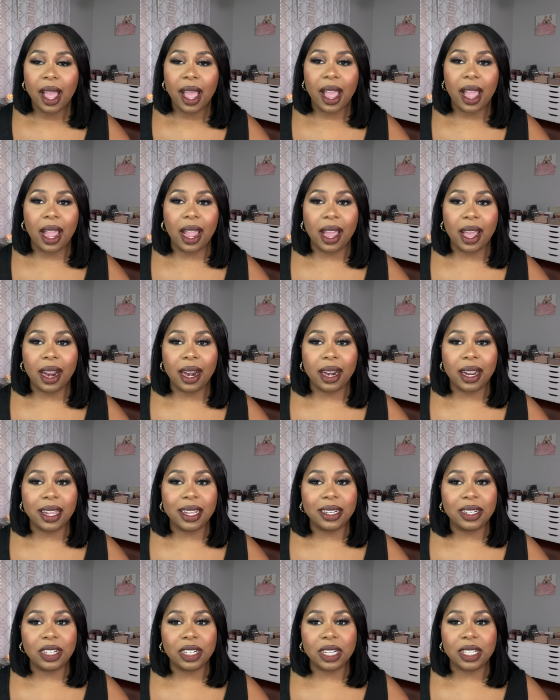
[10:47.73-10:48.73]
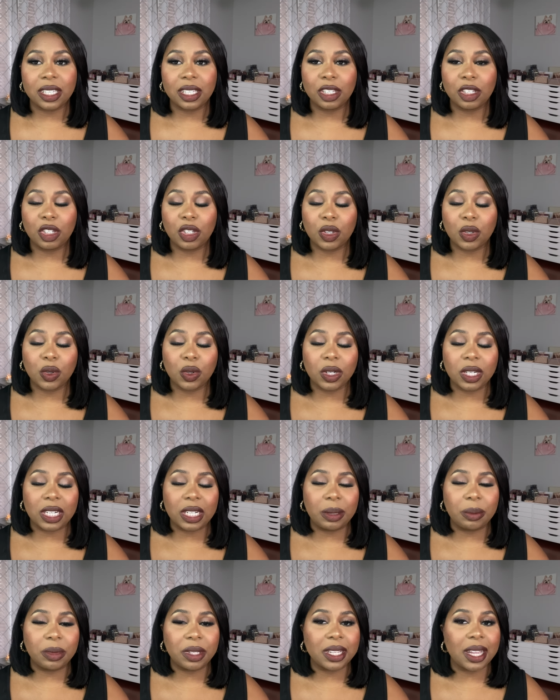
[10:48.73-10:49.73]
and it just
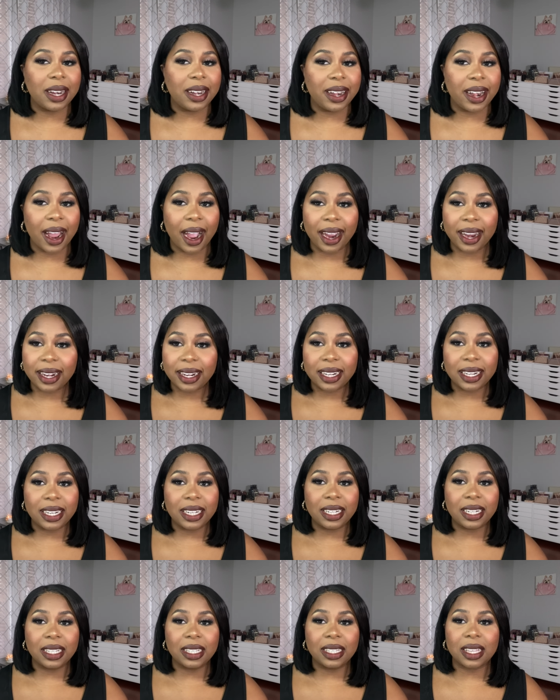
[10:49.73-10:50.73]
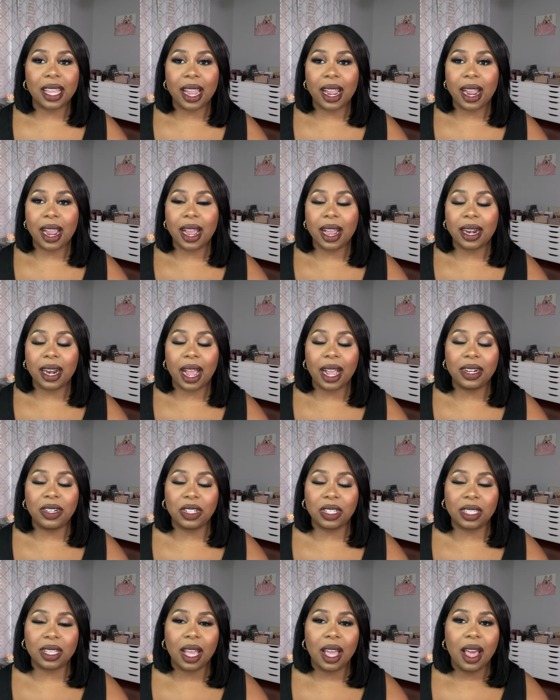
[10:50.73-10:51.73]
screams 90s and I
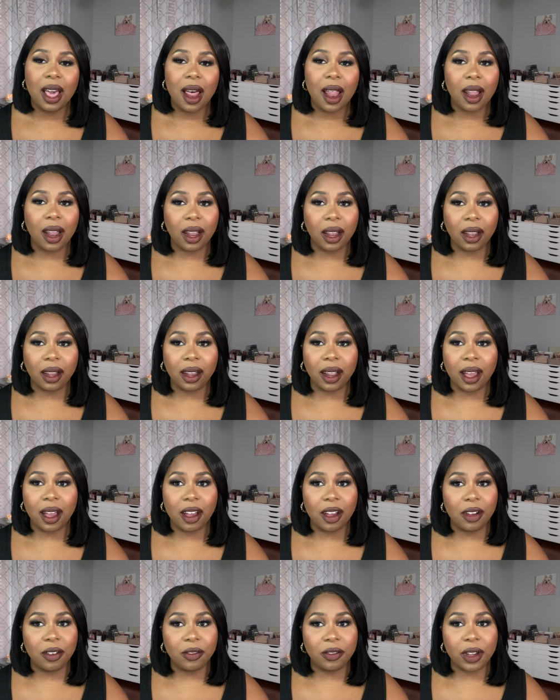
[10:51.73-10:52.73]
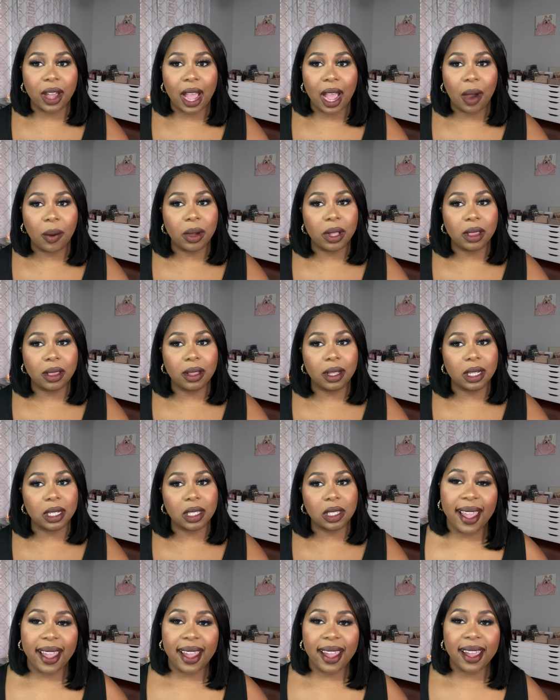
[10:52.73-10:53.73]
just love how it looks
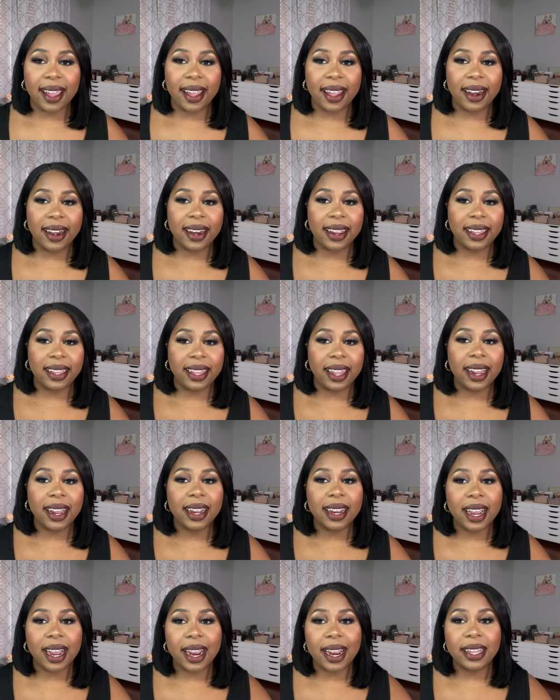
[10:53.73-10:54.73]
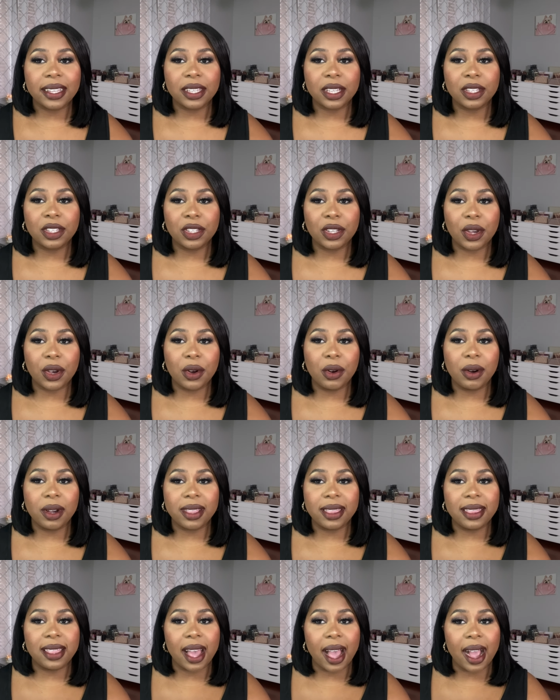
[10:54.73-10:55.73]
and yeah guys so
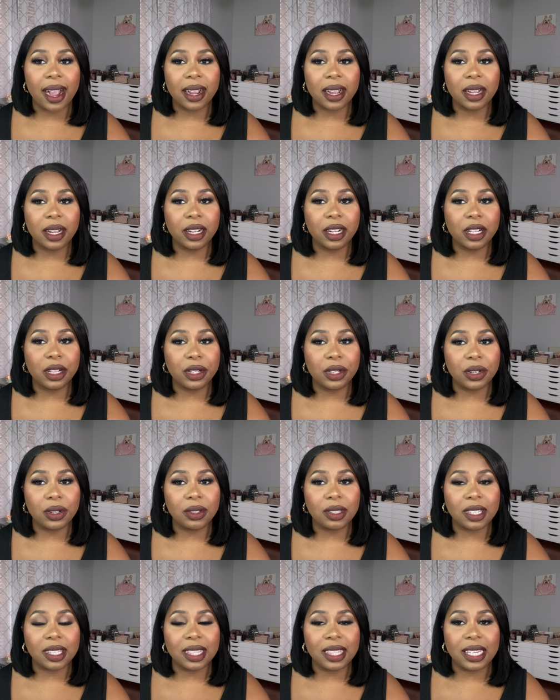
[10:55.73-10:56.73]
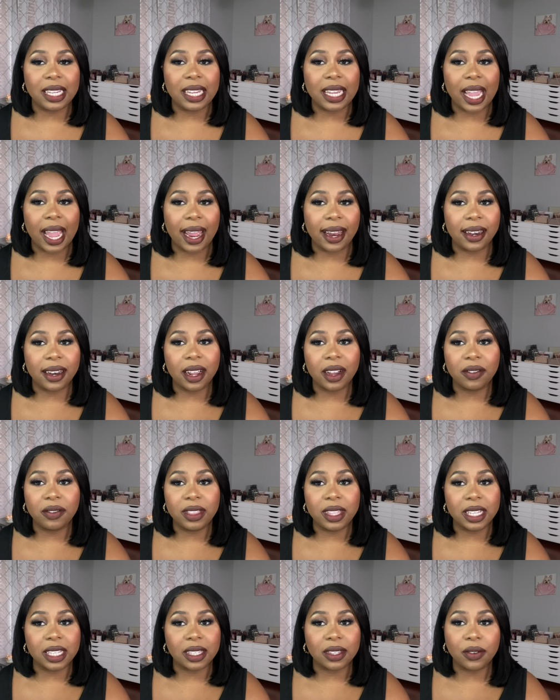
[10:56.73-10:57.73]
that concludes the end of
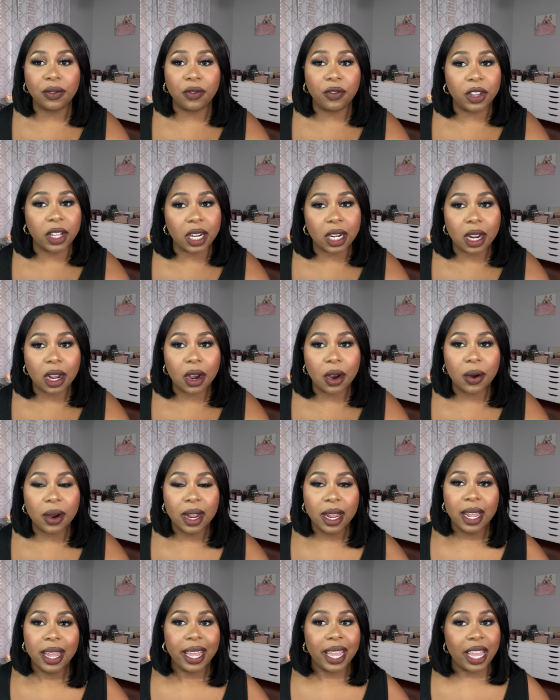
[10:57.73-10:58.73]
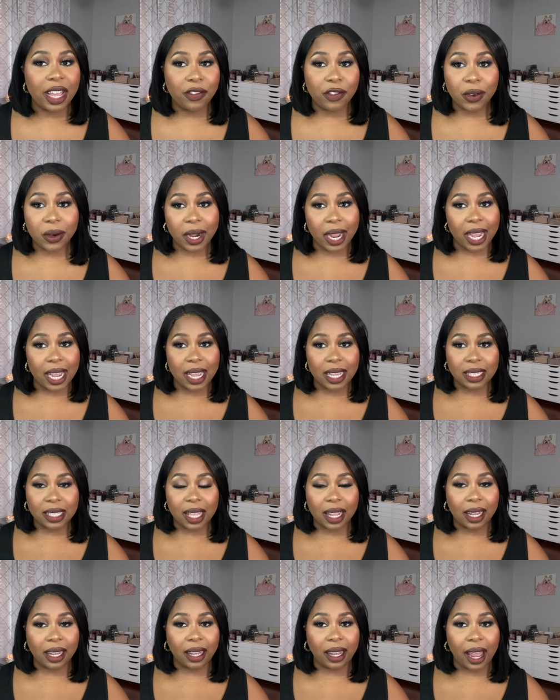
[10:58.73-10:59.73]
this video if you guys
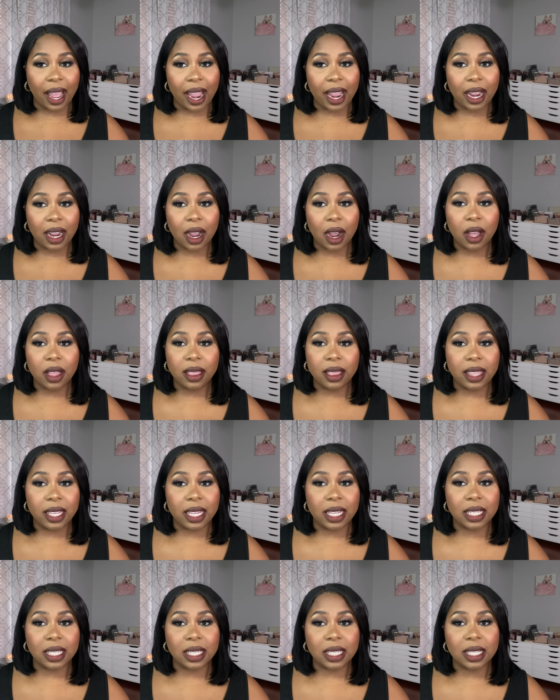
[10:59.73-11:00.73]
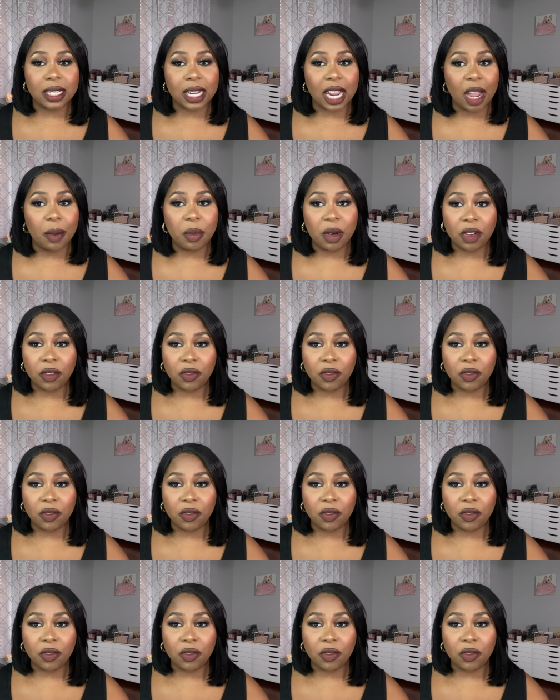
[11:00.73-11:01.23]
like these type of